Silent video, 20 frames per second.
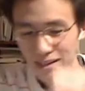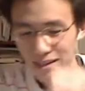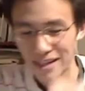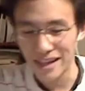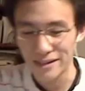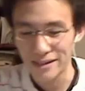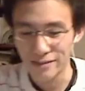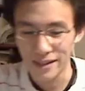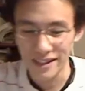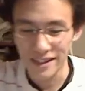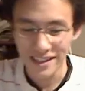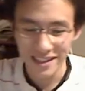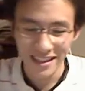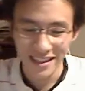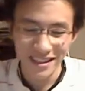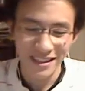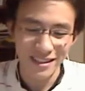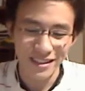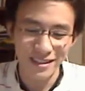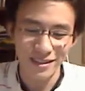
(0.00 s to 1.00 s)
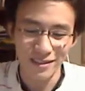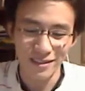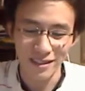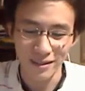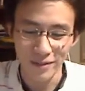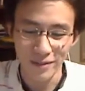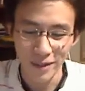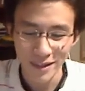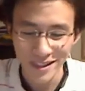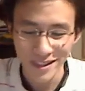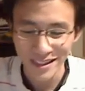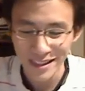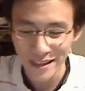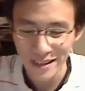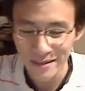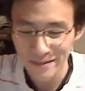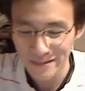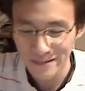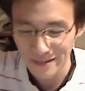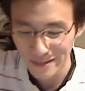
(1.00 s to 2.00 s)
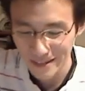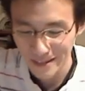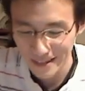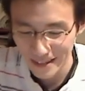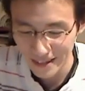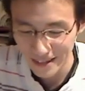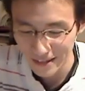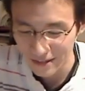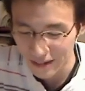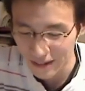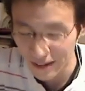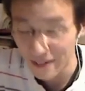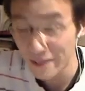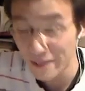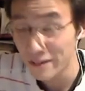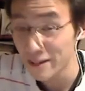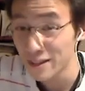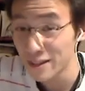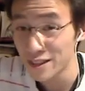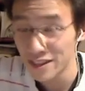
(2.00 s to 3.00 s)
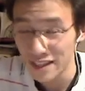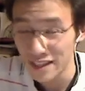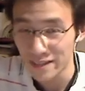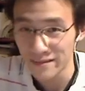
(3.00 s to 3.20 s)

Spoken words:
anyway, so the very first step